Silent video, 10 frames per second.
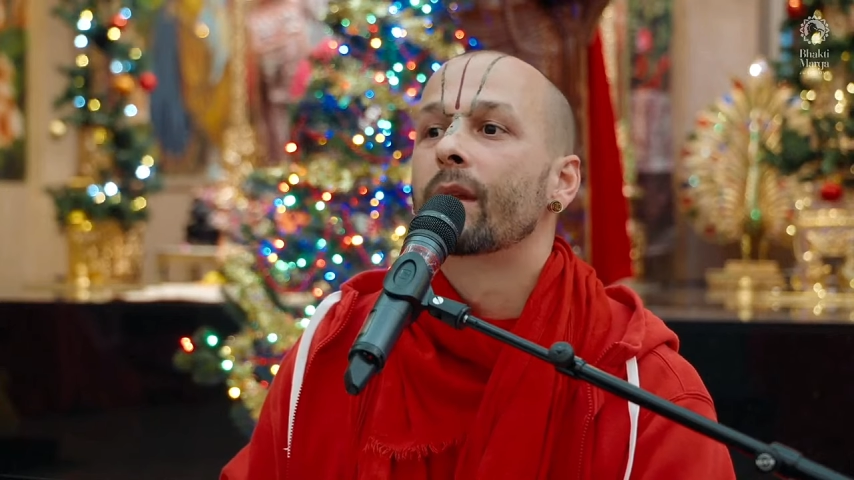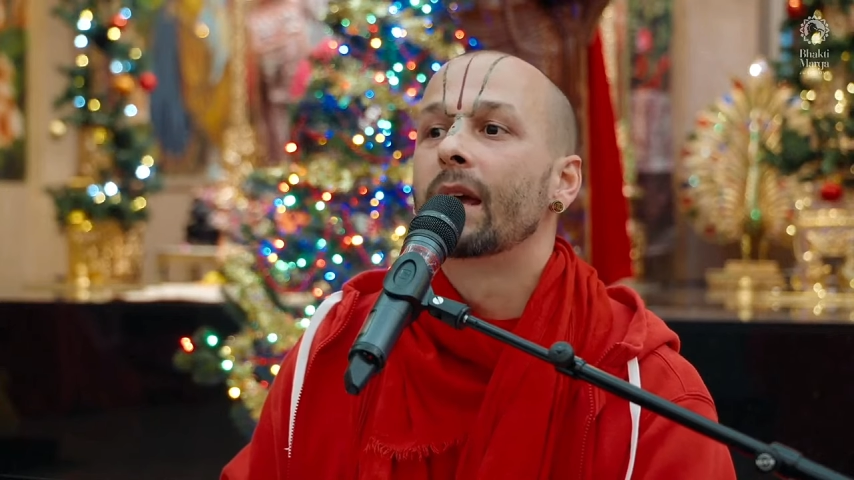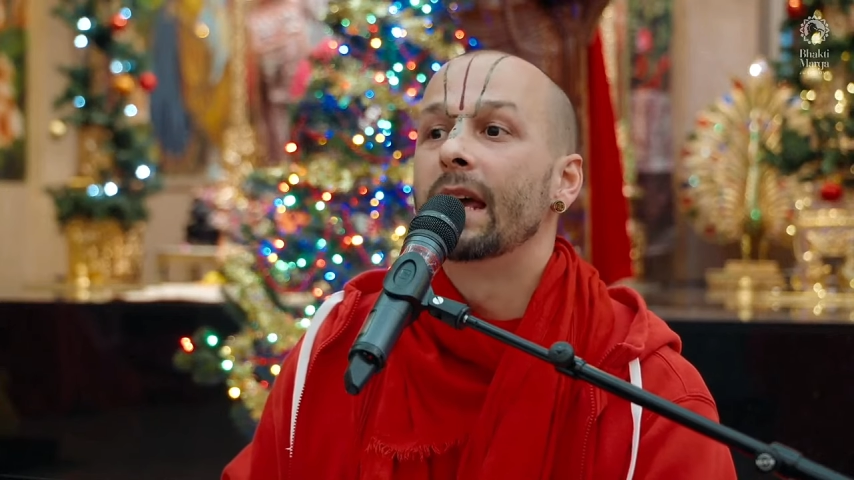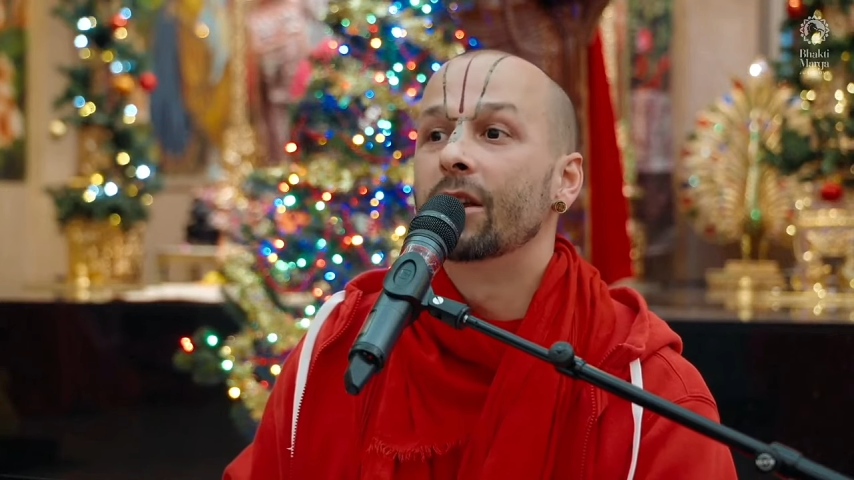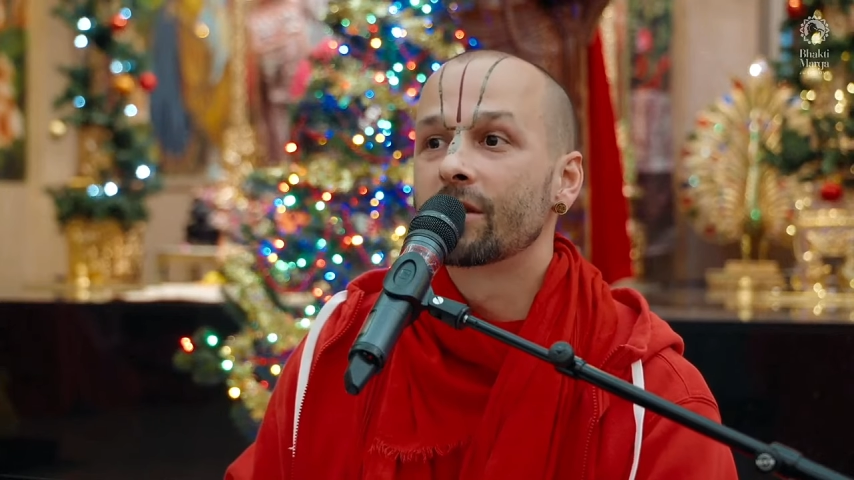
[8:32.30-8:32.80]

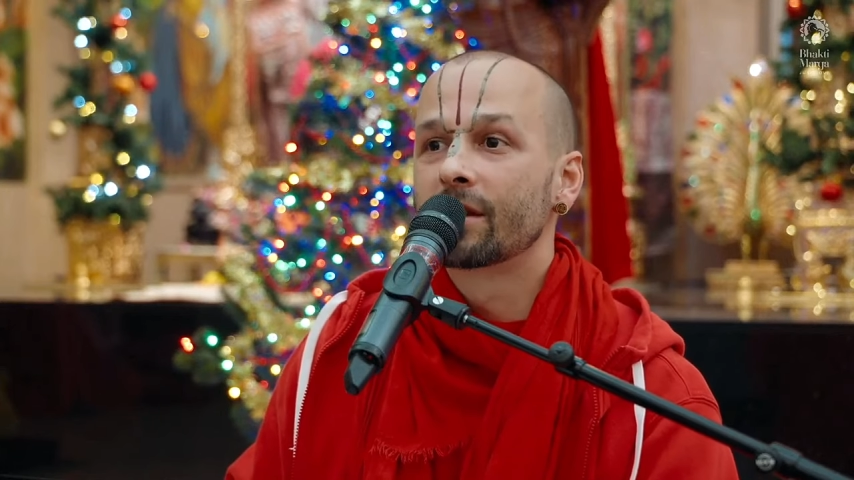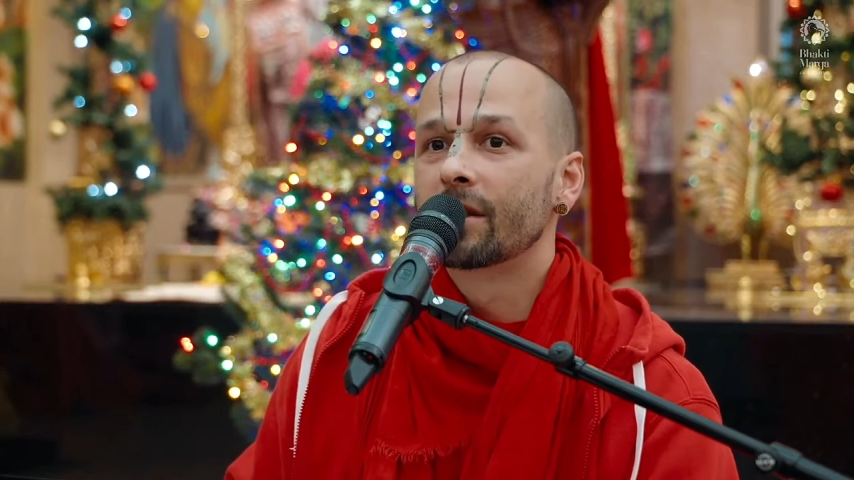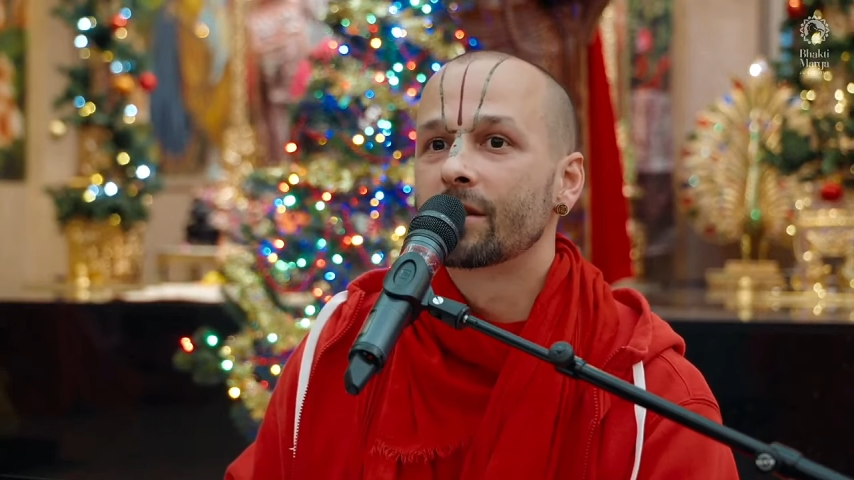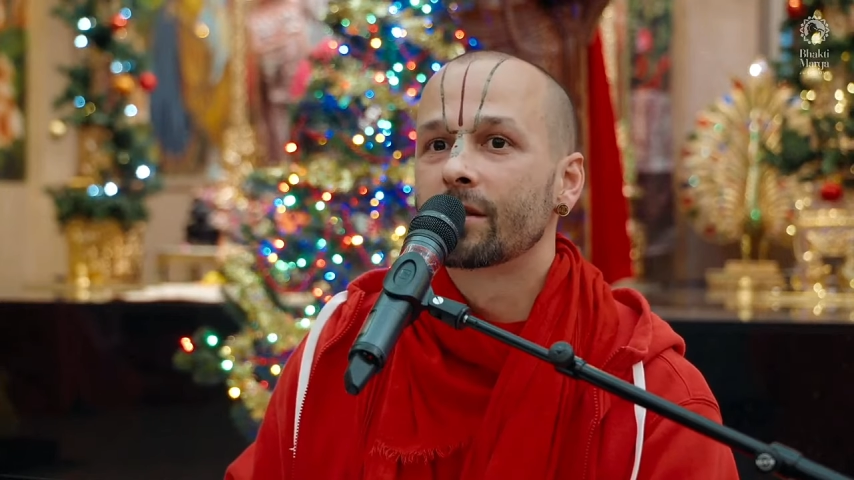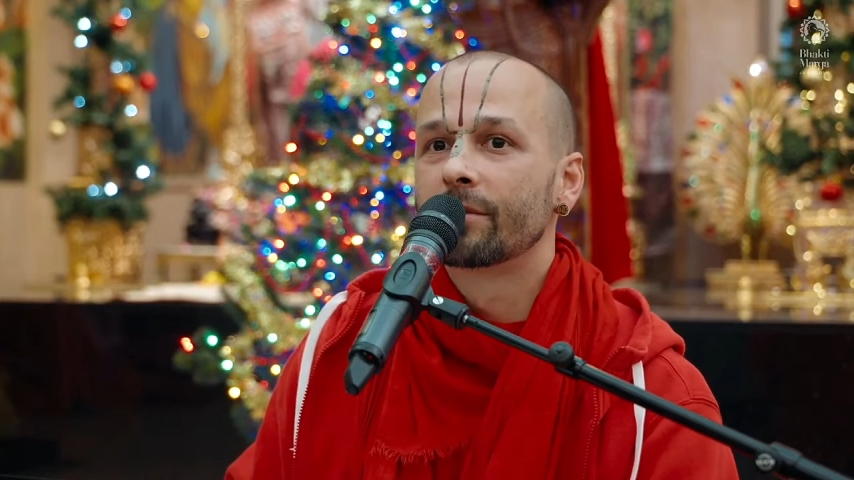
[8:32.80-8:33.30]

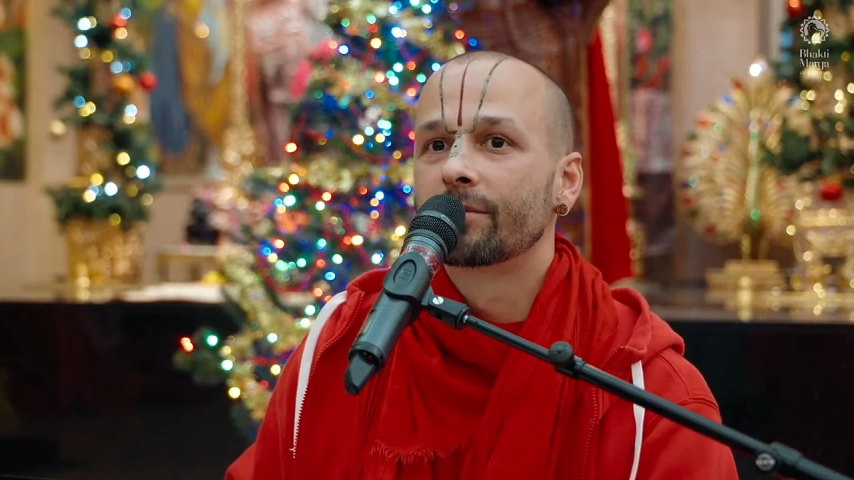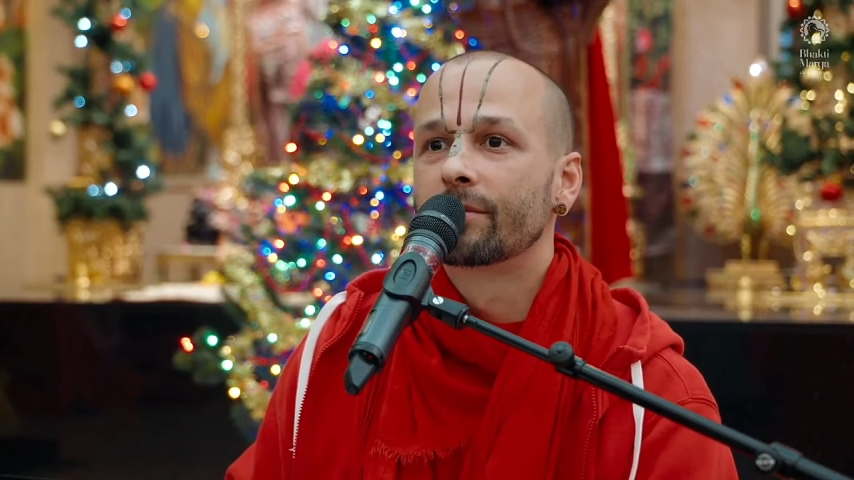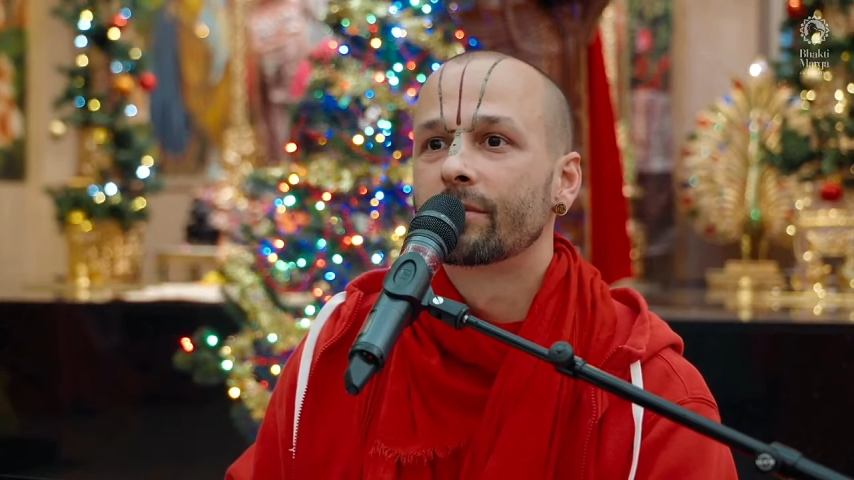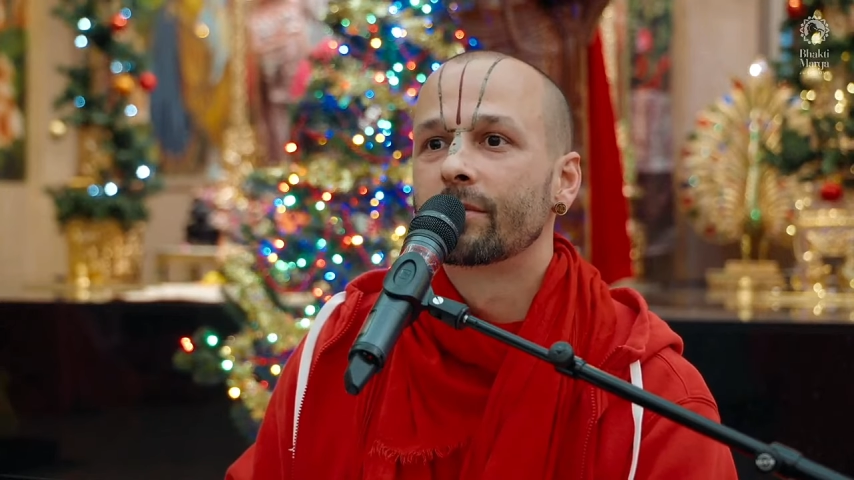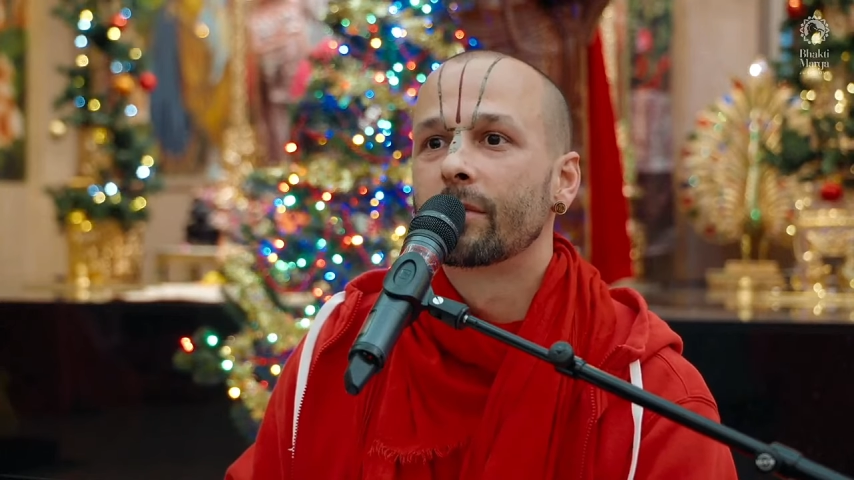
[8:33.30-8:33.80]
innocent.
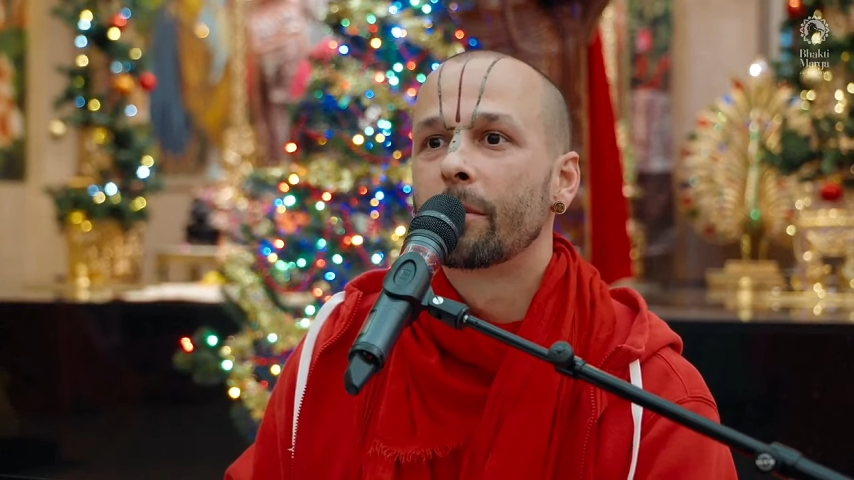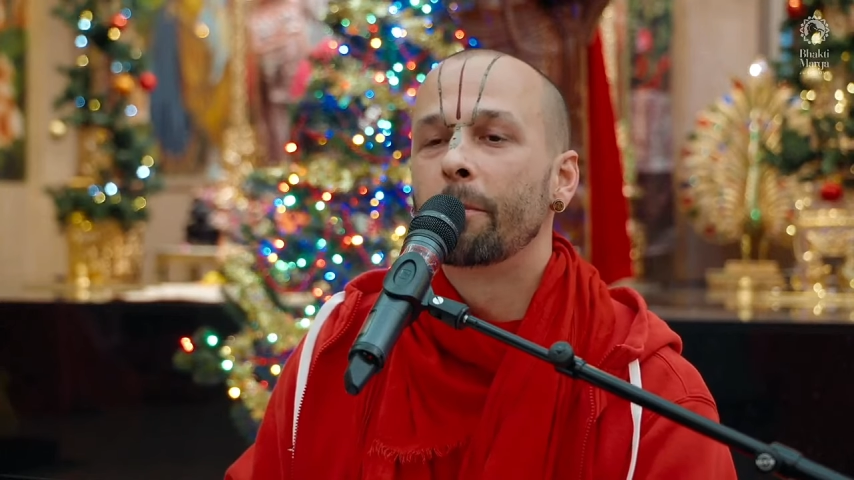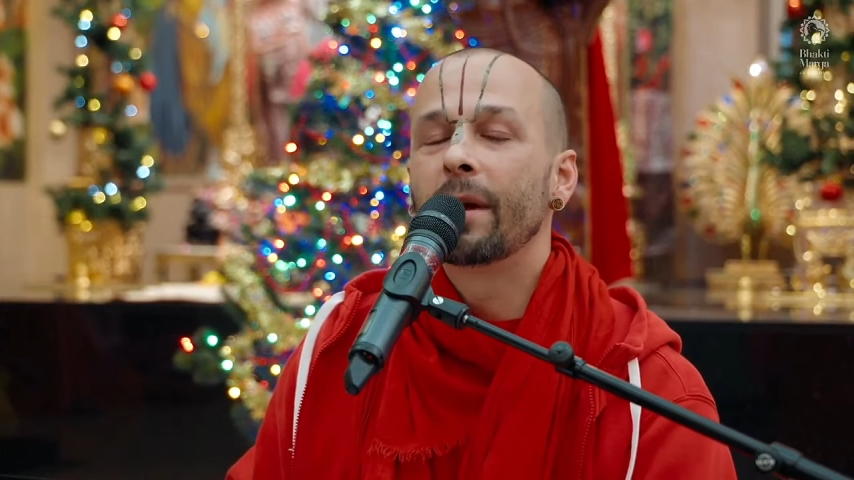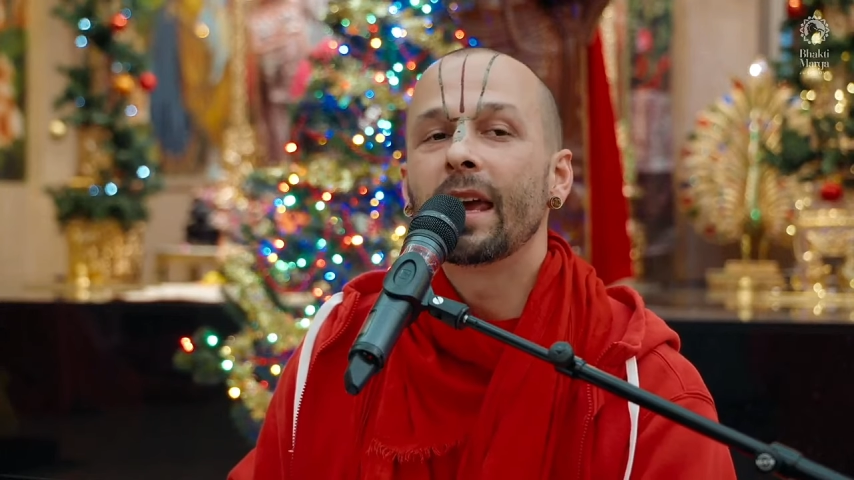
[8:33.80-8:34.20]
Be